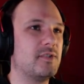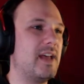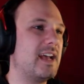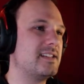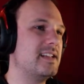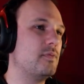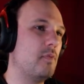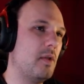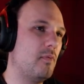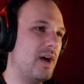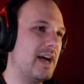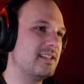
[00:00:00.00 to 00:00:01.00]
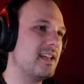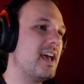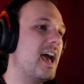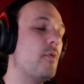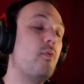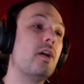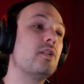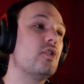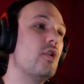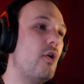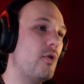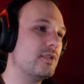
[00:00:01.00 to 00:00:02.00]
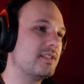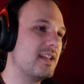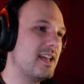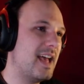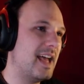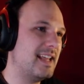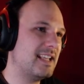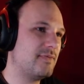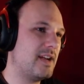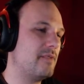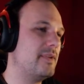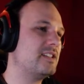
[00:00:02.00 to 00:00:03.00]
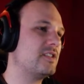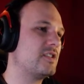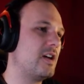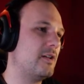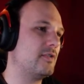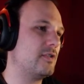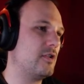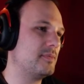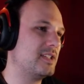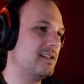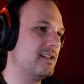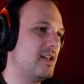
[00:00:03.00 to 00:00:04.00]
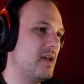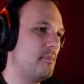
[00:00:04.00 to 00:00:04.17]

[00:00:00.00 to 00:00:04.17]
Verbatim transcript: We actually need 1 white and 1 gold, and that's where the Witch's Cauldron comes in.